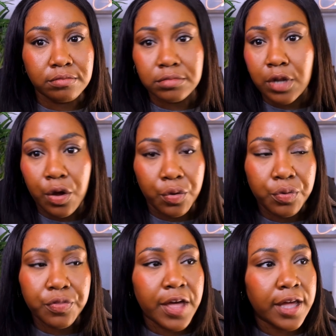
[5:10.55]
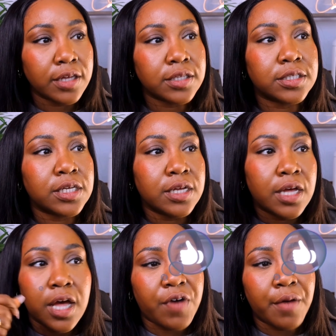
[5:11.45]
no, thanks,
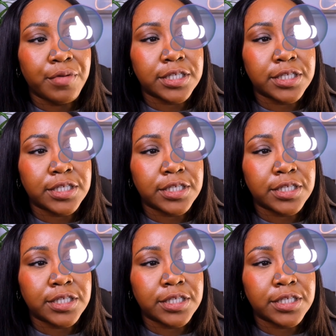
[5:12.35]
I would